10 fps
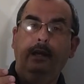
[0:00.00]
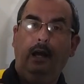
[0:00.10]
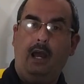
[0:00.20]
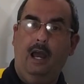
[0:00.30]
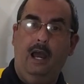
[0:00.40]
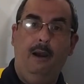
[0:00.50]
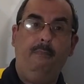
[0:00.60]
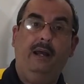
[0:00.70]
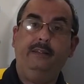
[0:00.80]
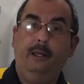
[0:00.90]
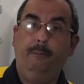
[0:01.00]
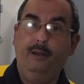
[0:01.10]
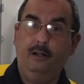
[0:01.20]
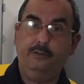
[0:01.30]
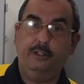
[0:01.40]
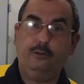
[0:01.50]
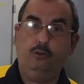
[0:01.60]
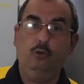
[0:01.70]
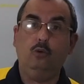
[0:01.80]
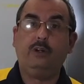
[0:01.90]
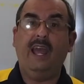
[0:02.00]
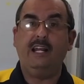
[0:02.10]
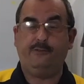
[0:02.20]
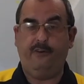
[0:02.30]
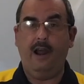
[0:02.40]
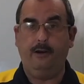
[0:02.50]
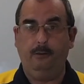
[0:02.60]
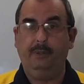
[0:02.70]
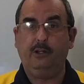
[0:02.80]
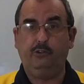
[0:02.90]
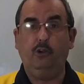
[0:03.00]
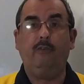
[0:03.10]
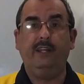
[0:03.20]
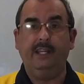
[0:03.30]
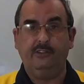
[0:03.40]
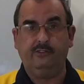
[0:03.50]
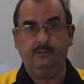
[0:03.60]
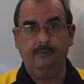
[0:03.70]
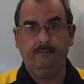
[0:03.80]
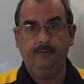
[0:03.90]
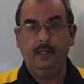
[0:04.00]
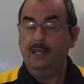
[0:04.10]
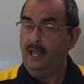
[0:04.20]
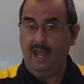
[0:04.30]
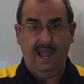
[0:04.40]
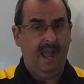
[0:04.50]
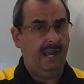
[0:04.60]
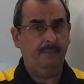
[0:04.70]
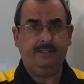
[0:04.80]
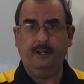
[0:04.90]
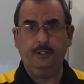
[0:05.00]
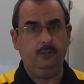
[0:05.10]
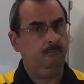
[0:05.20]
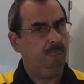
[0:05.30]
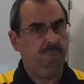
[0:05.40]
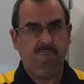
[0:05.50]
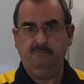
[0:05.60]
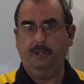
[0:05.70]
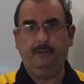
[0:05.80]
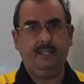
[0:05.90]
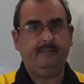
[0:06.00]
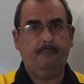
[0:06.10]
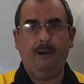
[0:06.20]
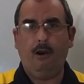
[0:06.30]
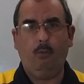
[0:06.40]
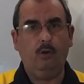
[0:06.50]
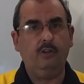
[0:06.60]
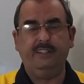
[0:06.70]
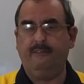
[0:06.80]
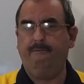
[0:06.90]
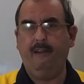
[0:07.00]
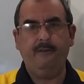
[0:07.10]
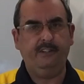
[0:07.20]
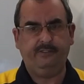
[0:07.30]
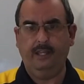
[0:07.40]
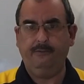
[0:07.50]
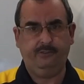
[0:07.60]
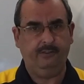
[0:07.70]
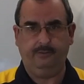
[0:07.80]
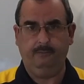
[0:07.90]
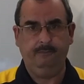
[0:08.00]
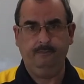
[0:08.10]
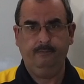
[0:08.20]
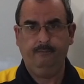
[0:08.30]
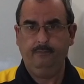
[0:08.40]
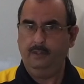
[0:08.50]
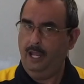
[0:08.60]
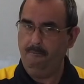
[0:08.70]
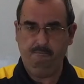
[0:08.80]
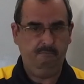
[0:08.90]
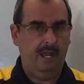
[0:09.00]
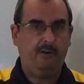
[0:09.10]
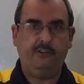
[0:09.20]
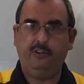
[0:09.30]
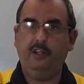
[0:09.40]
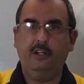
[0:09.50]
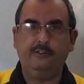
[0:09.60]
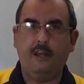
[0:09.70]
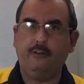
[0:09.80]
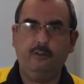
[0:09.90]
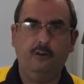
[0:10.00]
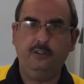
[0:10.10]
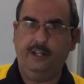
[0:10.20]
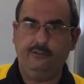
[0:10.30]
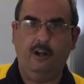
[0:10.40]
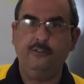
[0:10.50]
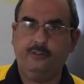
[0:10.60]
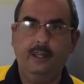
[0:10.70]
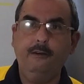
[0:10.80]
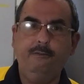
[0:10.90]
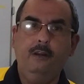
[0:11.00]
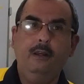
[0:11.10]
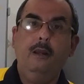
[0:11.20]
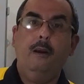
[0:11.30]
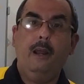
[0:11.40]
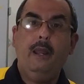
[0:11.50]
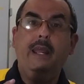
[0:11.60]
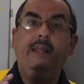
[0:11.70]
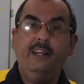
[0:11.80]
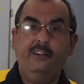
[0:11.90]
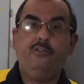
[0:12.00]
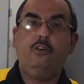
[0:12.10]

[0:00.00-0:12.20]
and the ability to catch fire because it overheats. And let me tell you, the Tesla PowerWall is a very safe system. I'm not going to sit here and try to tell you that it's unsafe. It is